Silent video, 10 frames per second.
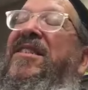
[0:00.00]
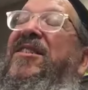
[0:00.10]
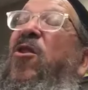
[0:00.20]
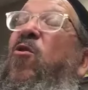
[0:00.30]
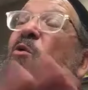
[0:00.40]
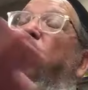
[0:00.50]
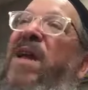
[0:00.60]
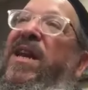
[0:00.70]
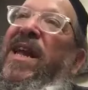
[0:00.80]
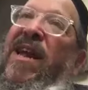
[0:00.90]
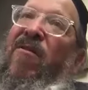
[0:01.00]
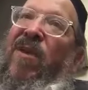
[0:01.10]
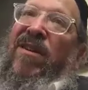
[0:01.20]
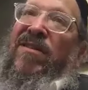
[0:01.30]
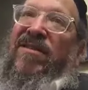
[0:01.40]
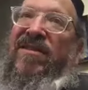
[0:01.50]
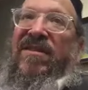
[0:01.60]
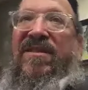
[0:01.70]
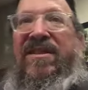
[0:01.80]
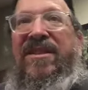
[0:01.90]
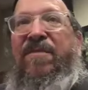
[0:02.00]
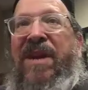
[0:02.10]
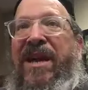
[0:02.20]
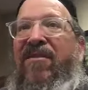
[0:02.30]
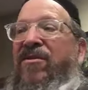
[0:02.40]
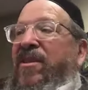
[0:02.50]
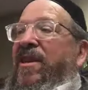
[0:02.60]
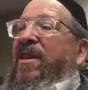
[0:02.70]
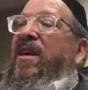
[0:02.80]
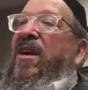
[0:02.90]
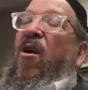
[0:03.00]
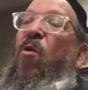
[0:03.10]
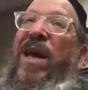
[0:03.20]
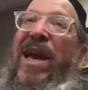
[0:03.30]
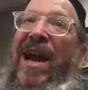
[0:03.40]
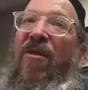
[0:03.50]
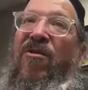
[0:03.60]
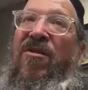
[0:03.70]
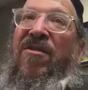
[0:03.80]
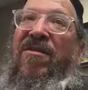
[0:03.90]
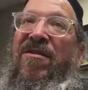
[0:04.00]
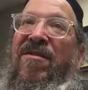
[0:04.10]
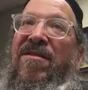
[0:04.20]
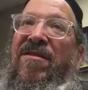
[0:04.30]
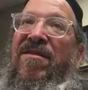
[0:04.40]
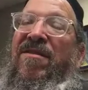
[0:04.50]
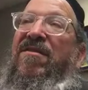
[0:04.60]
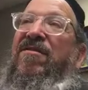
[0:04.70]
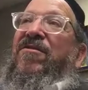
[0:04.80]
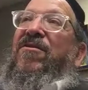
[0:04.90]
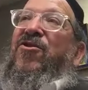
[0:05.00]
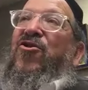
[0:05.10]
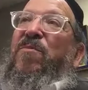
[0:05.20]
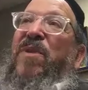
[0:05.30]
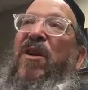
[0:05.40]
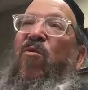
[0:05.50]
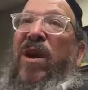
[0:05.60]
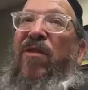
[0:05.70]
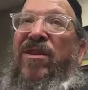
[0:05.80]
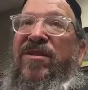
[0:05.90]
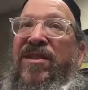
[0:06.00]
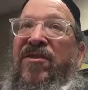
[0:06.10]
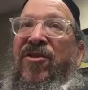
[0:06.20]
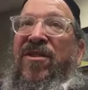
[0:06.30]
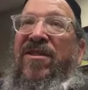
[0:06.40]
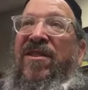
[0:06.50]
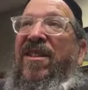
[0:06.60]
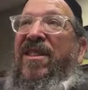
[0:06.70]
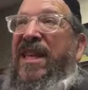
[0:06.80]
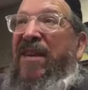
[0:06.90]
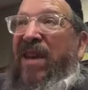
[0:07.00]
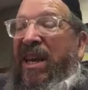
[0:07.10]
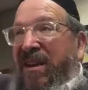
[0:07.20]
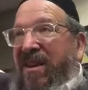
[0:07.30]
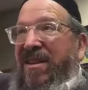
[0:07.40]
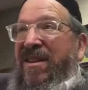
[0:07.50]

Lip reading: so many areas, this matters. Going out should be a rare decision. Leaving